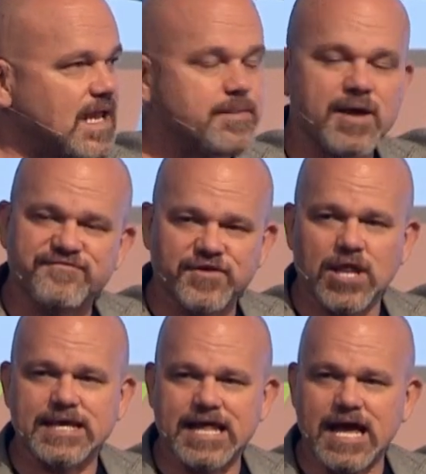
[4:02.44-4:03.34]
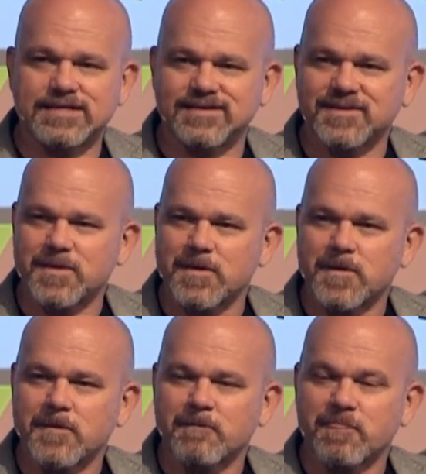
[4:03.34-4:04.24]
Anybody feel like that?
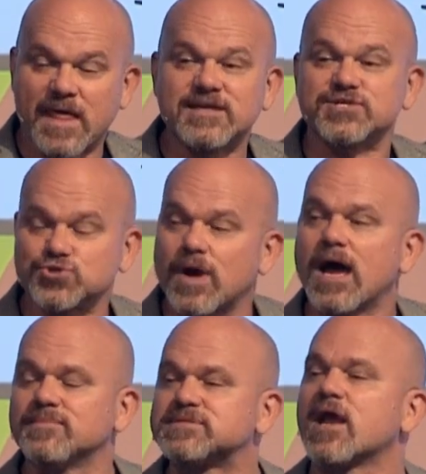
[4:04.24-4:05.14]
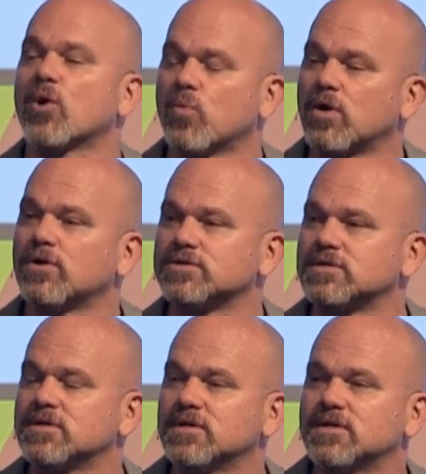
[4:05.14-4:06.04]
That describes our world
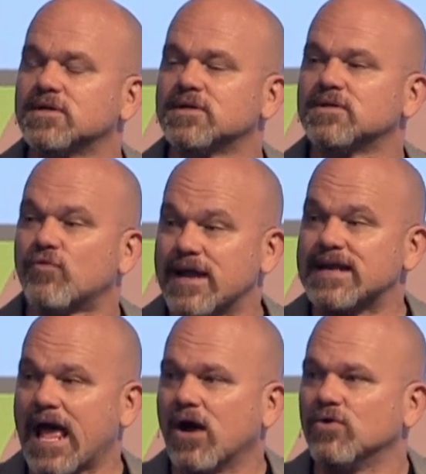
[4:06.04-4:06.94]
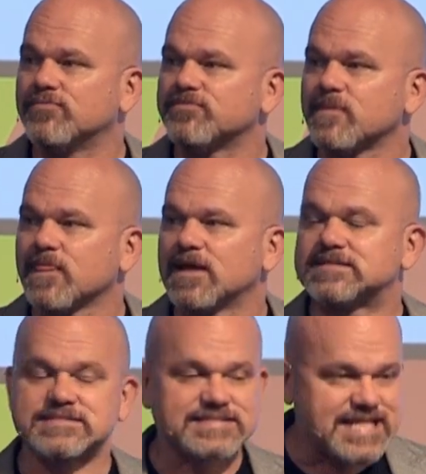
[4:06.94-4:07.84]
right now.
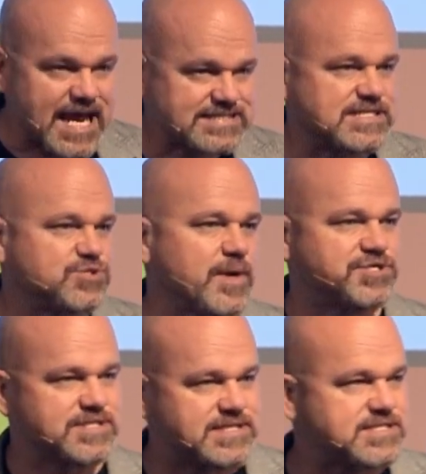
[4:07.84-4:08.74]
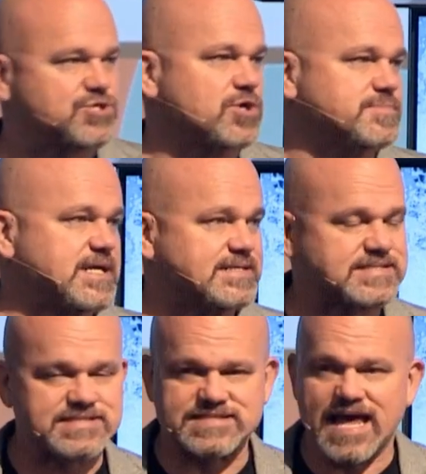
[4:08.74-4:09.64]
It's that situation, this
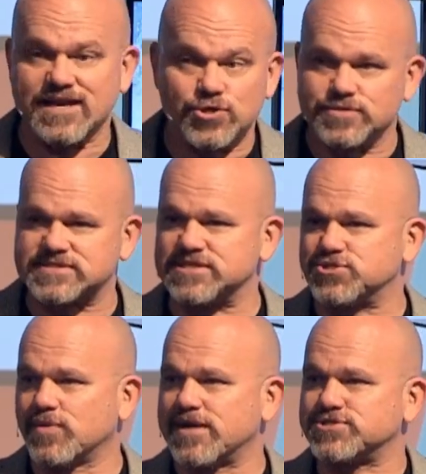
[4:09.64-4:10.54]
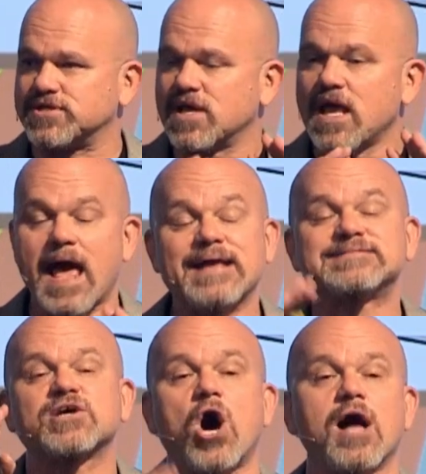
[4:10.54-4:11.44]
circumstances, that new situation.
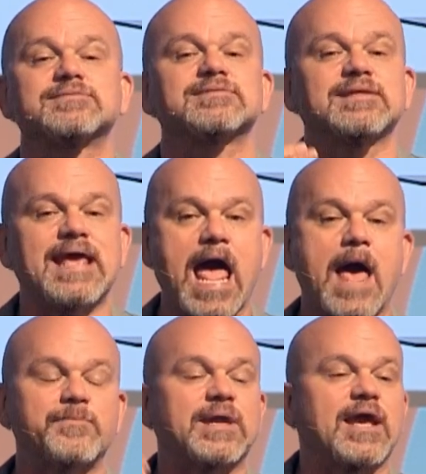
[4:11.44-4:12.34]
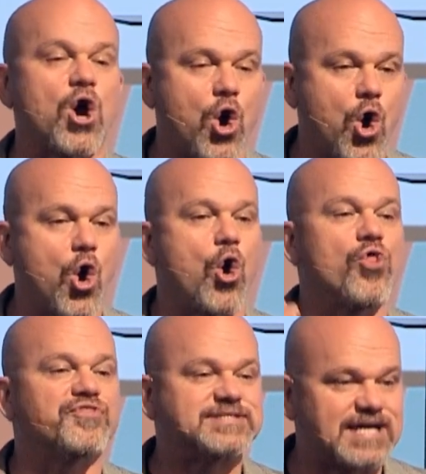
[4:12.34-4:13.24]
It's constantly happening
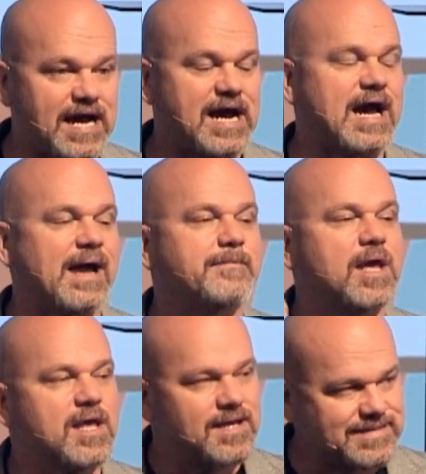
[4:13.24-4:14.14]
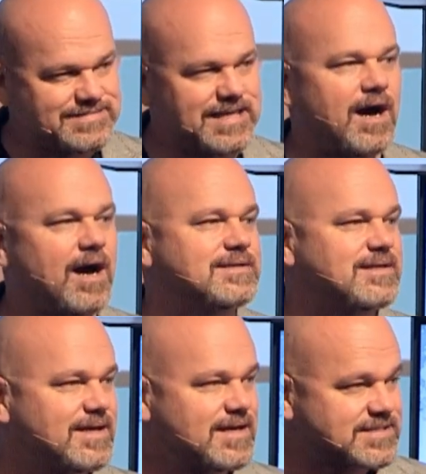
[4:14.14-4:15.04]
all the time,
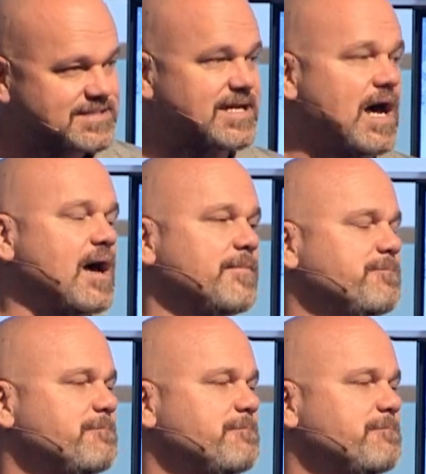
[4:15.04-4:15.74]
non-stop.